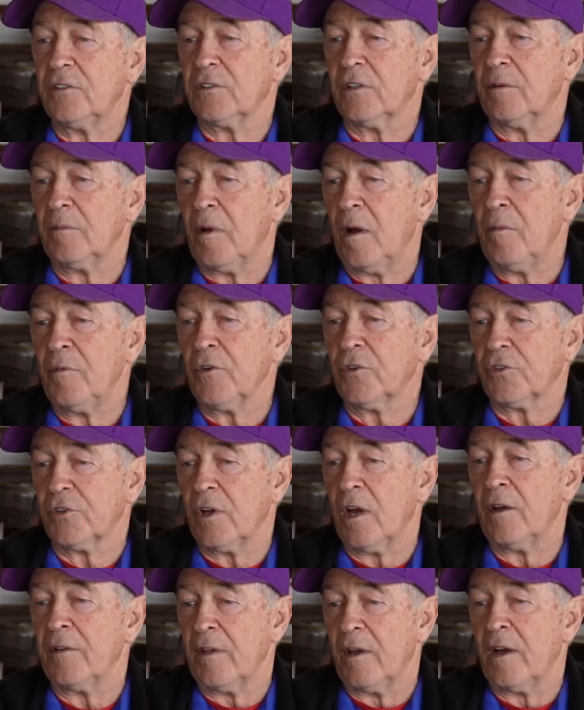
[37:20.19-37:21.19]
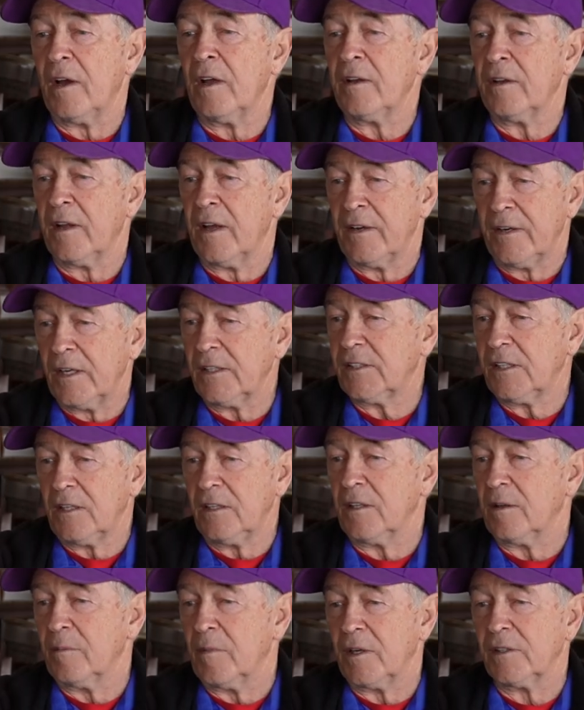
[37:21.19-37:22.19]
don't. I'm not. I, I, and I tell
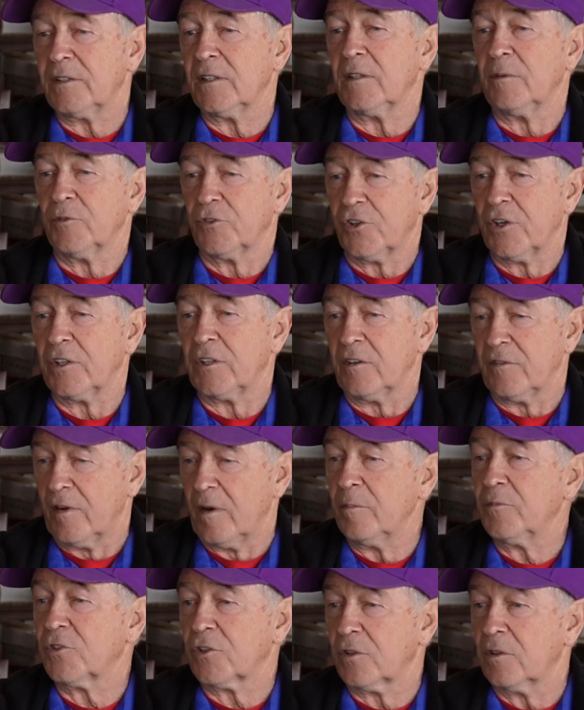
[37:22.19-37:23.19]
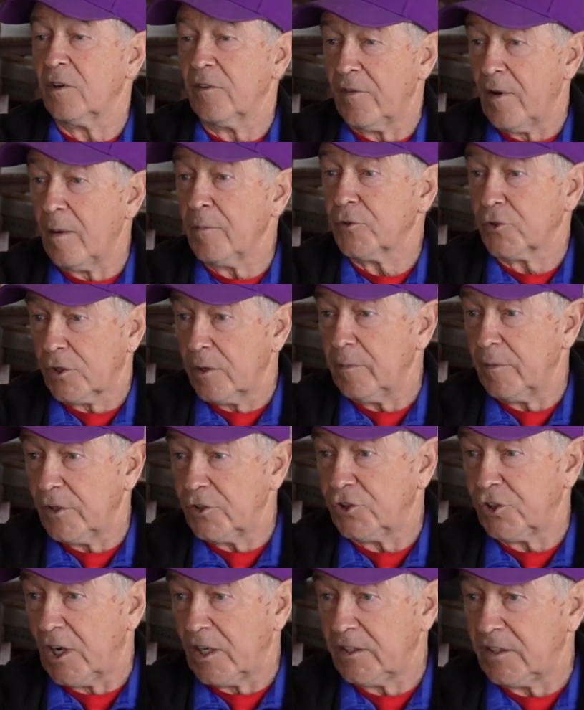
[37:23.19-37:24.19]
them. I tell them straight. If I'm if I'm screaming
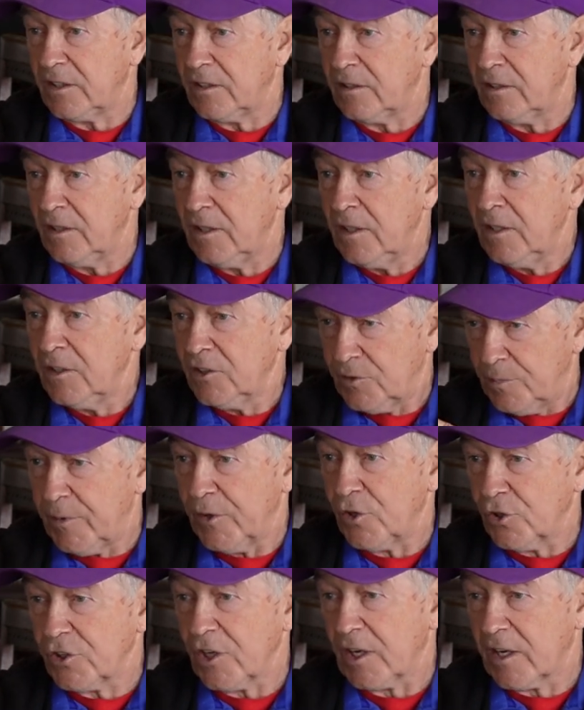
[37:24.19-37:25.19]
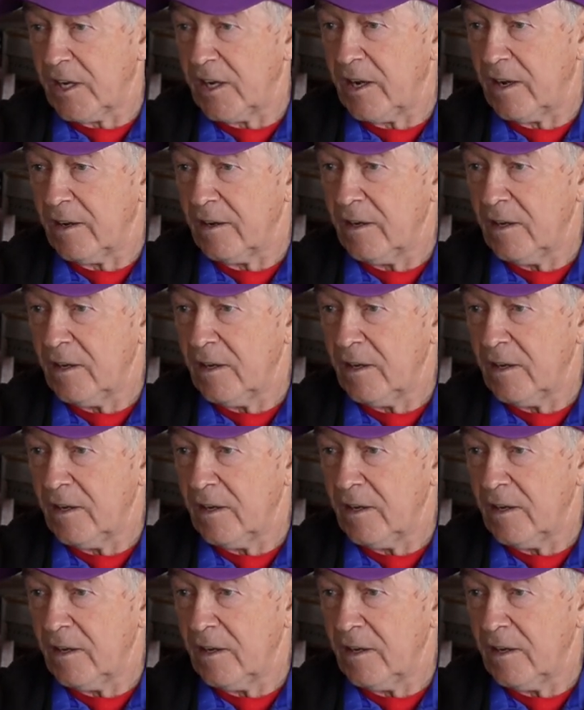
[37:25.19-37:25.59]
and shouting, it's because I care.